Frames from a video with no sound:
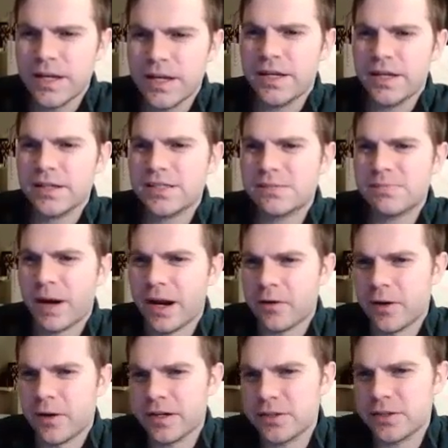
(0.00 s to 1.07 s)
In
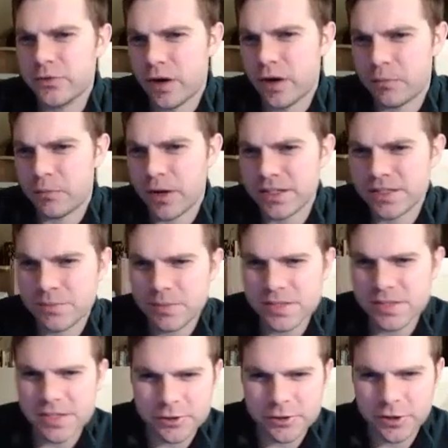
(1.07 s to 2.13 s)
aspiring to our present
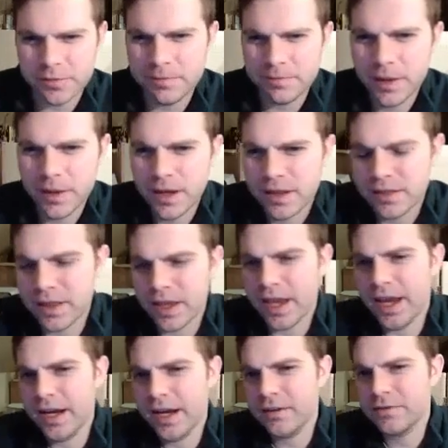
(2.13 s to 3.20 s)
position, the
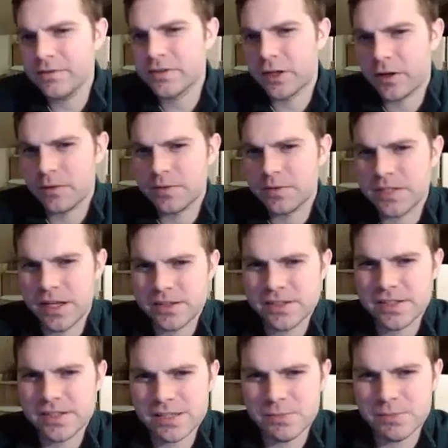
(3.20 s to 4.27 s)
aid of
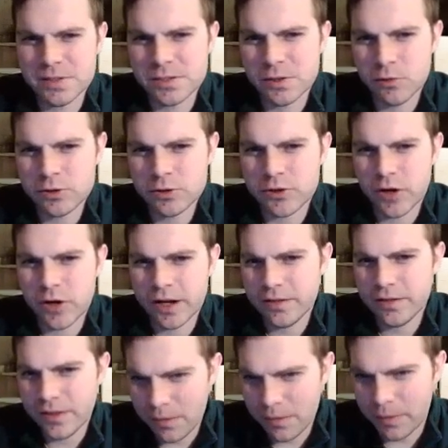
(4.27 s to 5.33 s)
circumstances has been so
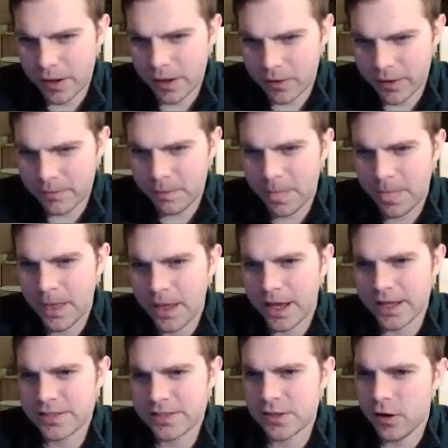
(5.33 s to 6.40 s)
strikingly apparent
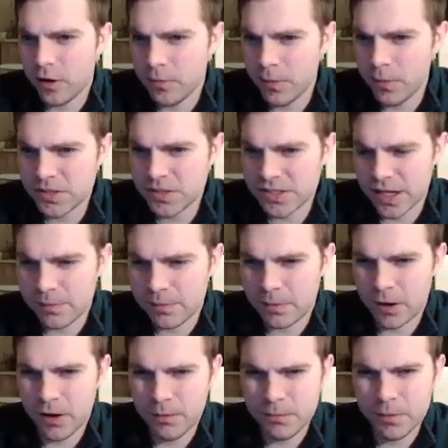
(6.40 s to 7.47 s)
as to almost stamp
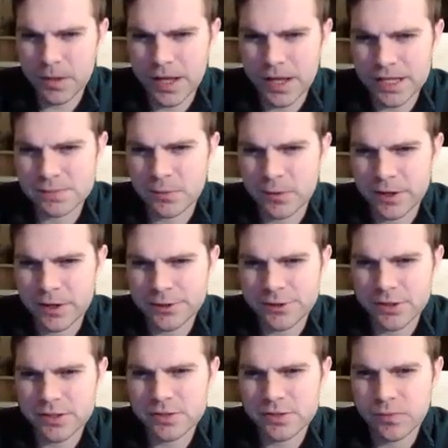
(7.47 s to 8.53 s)
our humble
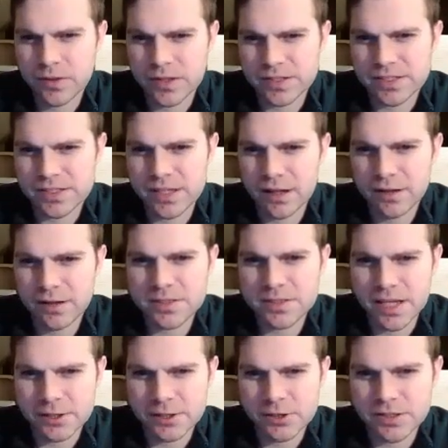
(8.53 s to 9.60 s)
aspirations with the solemn
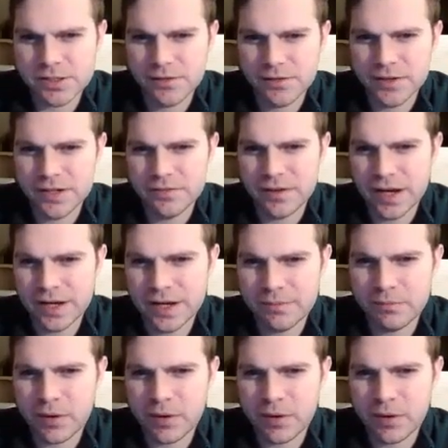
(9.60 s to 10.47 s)
sanctions of a divine